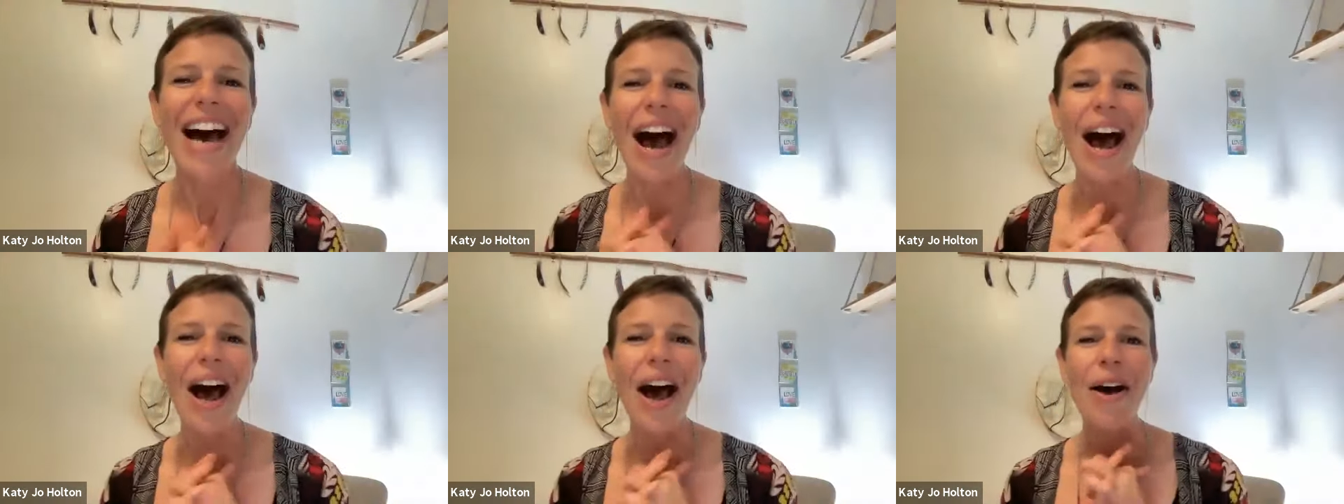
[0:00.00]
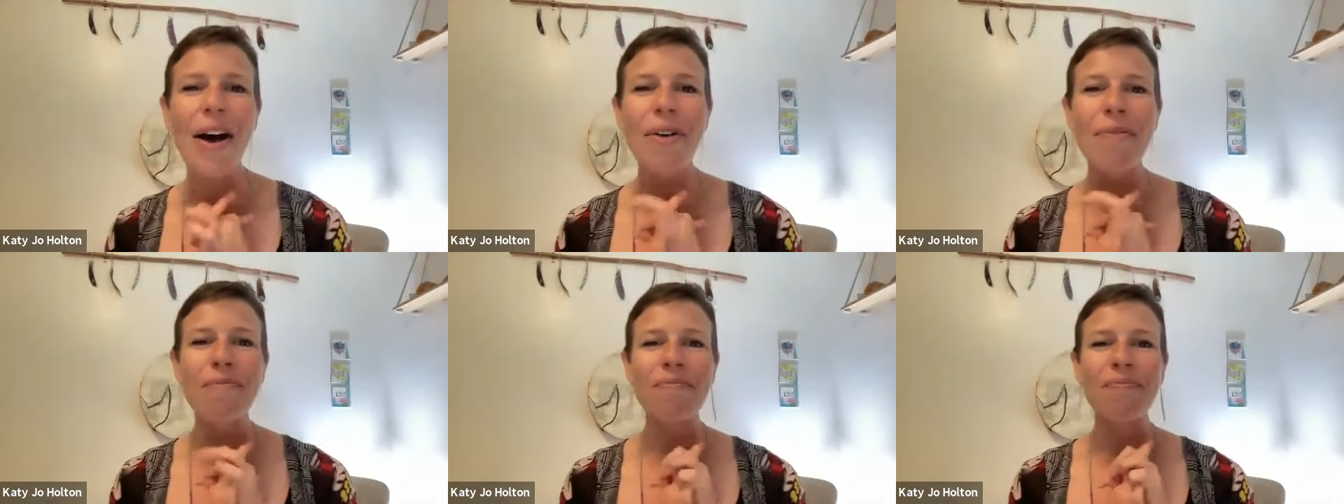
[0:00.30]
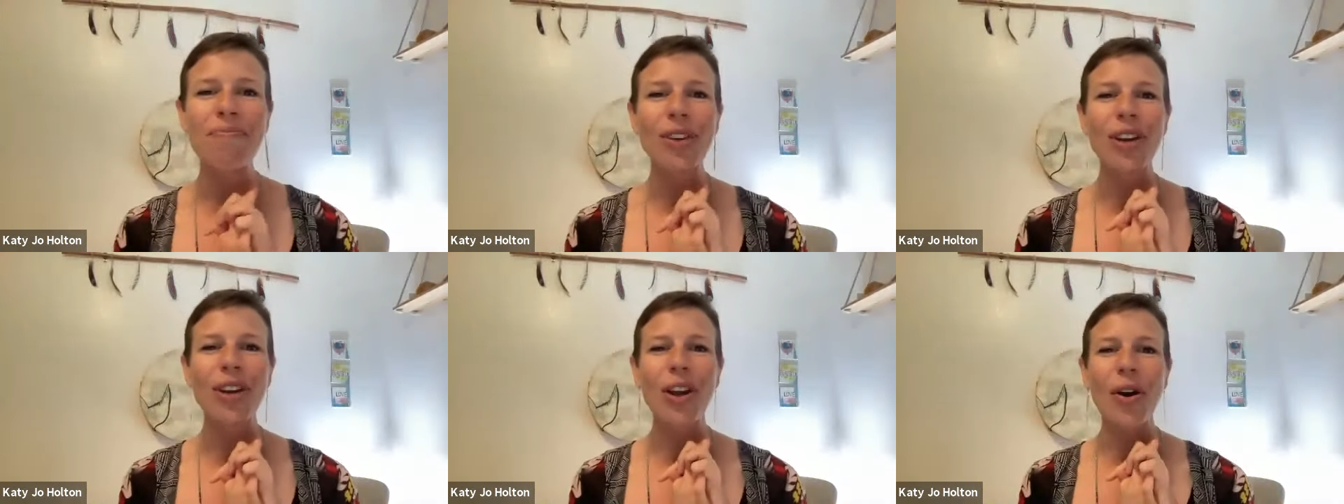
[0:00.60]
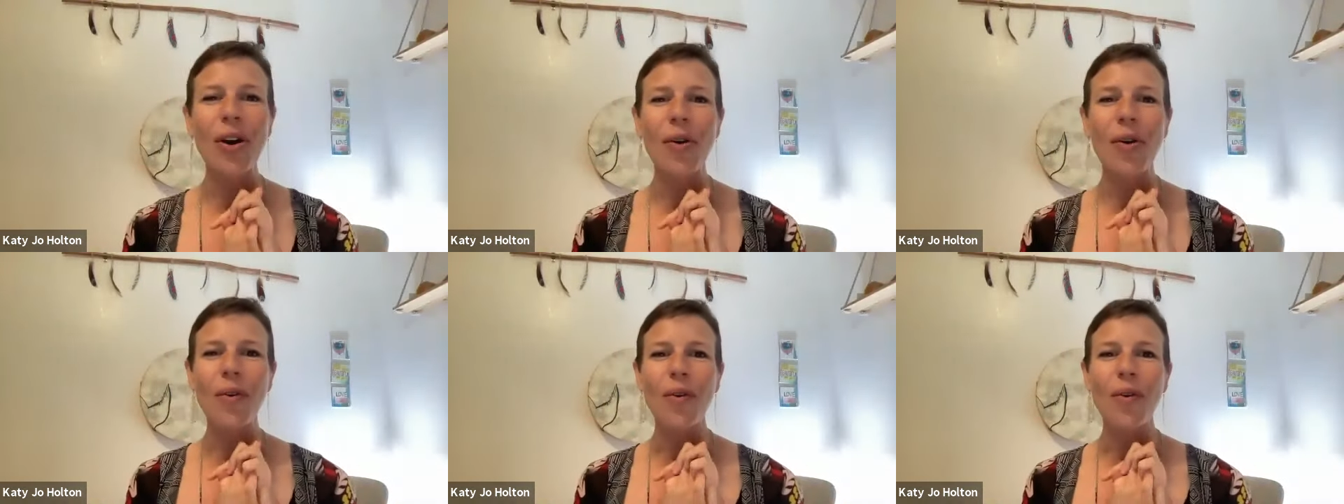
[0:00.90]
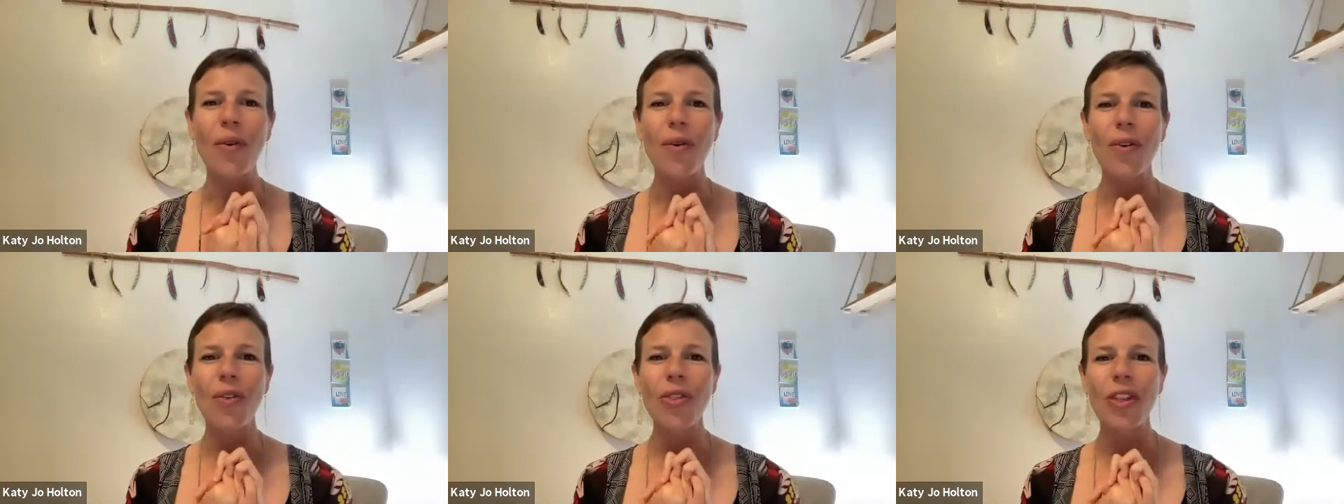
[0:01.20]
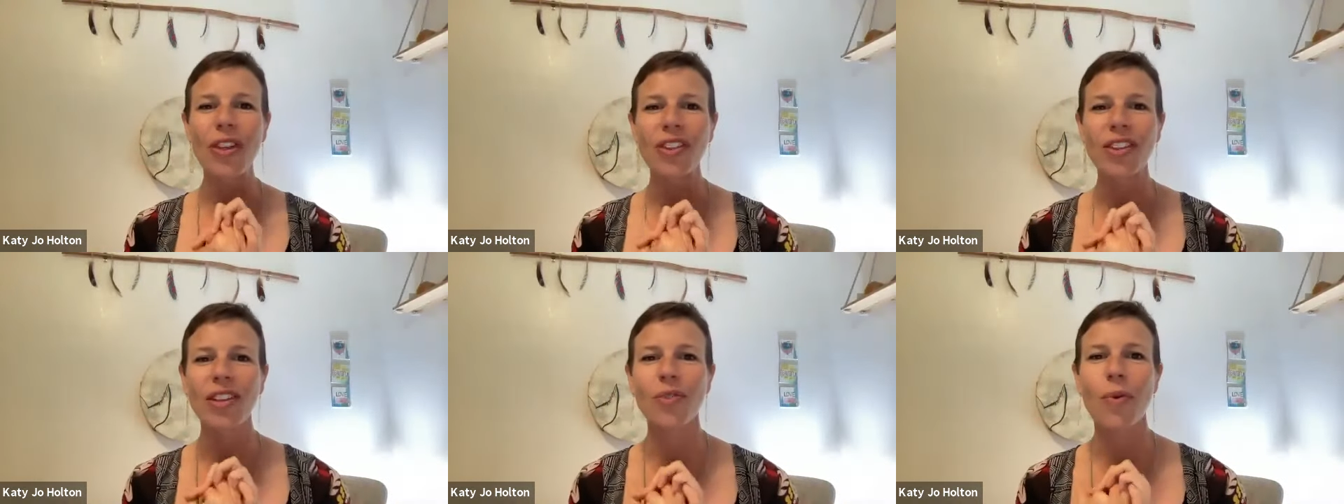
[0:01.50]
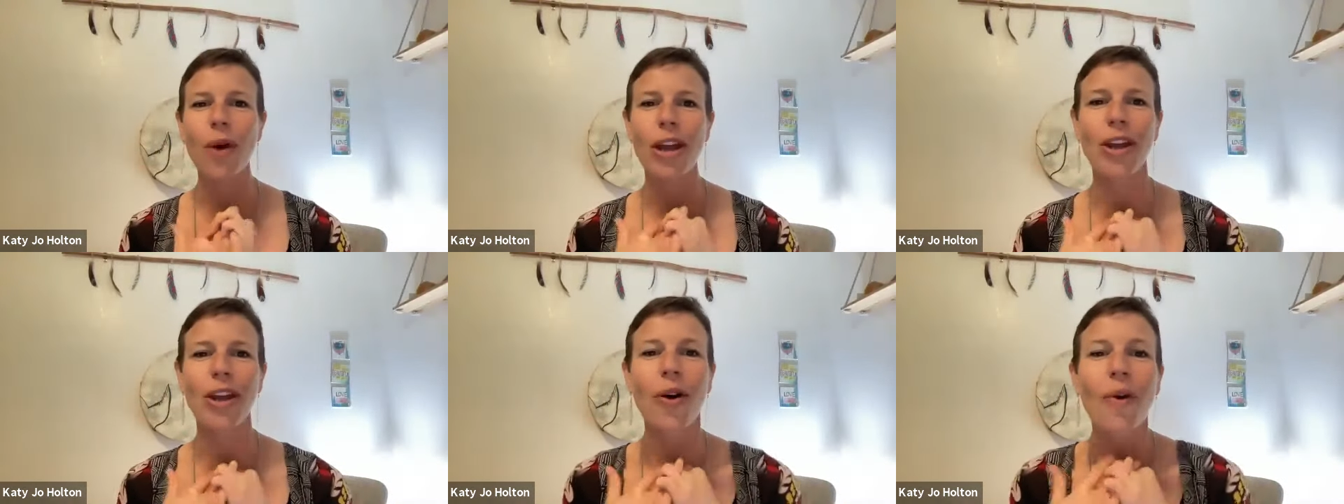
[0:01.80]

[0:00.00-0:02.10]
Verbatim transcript: Um, you know, this is what